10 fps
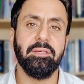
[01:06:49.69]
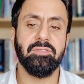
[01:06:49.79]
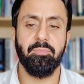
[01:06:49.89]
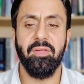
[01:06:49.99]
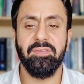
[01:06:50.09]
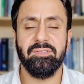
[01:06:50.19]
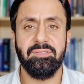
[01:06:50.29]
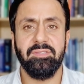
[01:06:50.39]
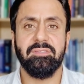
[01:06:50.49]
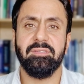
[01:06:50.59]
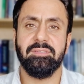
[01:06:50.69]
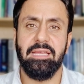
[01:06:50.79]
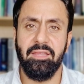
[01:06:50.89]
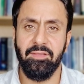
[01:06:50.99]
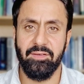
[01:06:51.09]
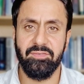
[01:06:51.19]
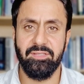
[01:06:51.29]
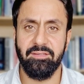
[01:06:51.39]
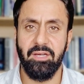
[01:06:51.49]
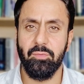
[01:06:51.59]
So brothers and sisters, anything that I've
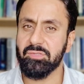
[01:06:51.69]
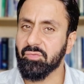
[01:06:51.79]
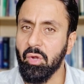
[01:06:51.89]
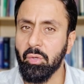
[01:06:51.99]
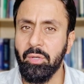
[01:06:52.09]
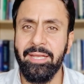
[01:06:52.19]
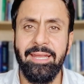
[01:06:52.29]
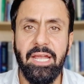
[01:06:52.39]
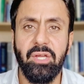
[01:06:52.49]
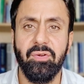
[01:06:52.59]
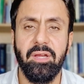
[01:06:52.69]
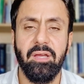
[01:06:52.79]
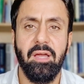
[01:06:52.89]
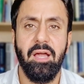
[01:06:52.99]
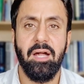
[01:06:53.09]
said that was wrong or inaccurate